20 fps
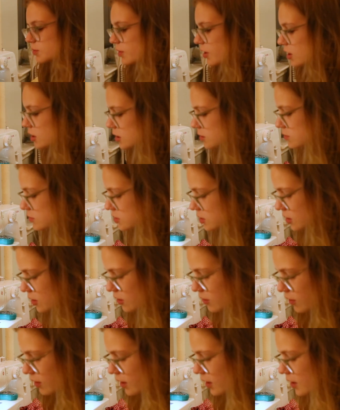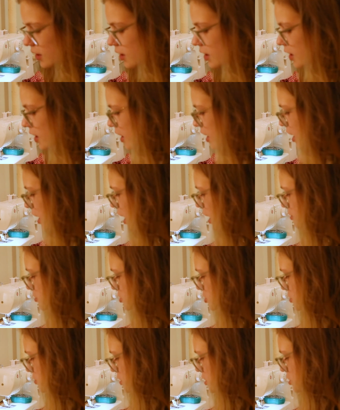bottom. So I'm
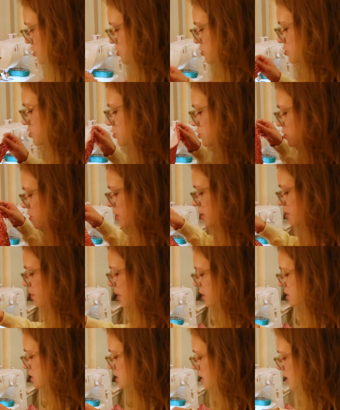just going to do the best